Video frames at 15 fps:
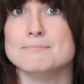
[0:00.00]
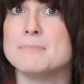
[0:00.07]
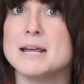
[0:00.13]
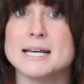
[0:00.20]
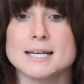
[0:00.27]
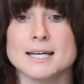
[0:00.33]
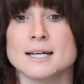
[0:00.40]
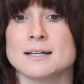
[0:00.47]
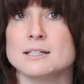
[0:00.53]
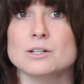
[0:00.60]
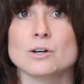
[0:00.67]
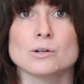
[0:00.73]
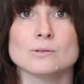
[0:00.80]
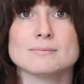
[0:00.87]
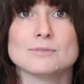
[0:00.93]
making, you
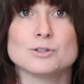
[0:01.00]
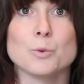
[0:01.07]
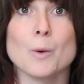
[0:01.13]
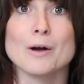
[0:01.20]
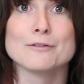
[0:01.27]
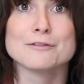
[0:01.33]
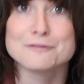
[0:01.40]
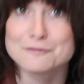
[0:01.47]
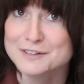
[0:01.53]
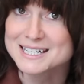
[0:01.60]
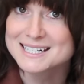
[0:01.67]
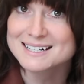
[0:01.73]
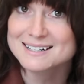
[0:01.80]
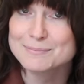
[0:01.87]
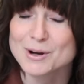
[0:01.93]
know, 12 feet